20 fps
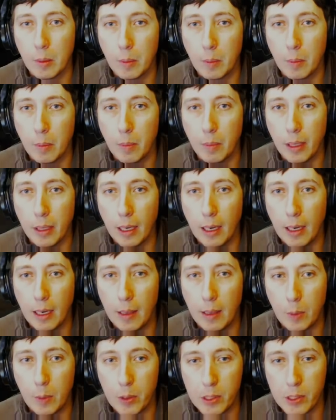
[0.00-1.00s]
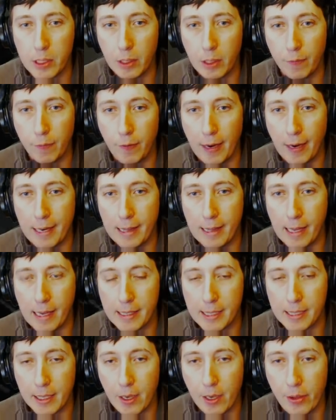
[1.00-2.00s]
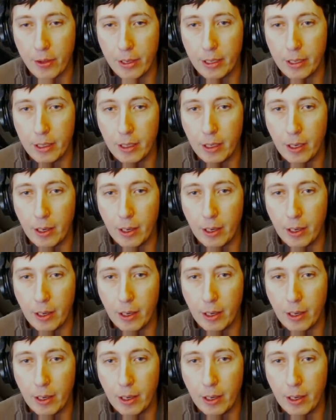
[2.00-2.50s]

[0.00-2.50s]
But we're still finalizing all the